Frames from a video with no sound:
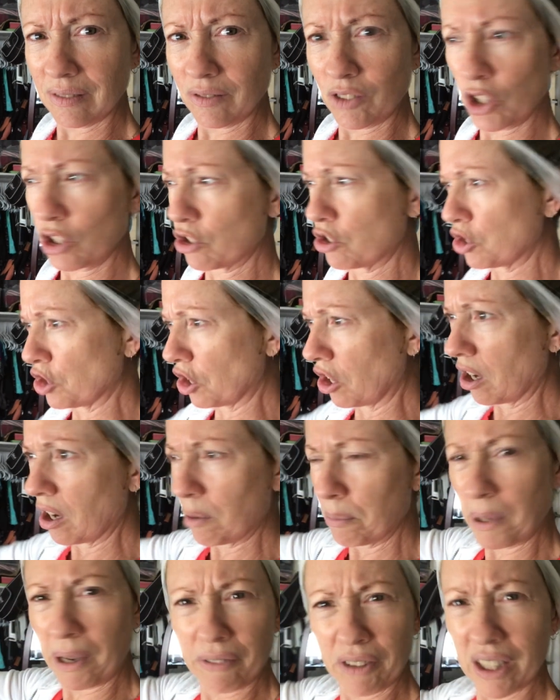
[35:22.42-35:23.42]
Your
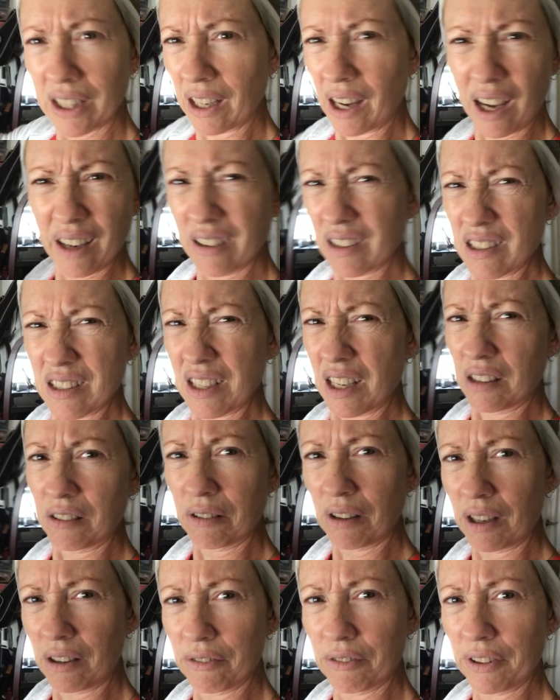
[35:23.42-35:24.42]
job, everything, I'm going to take
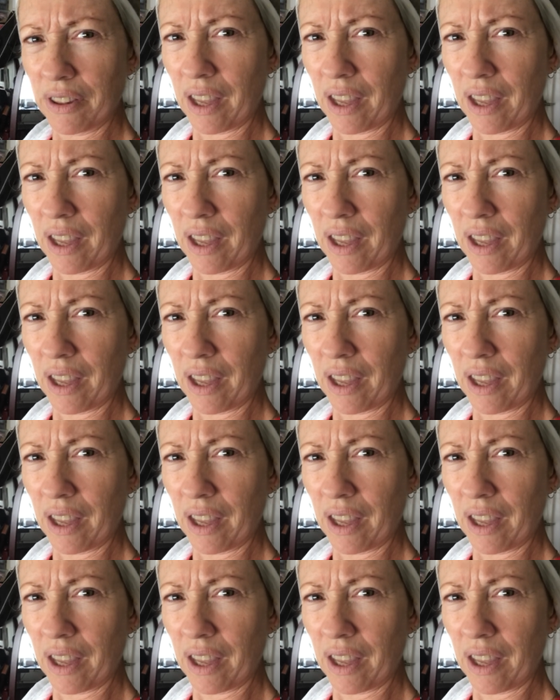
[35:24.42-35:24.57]
credit for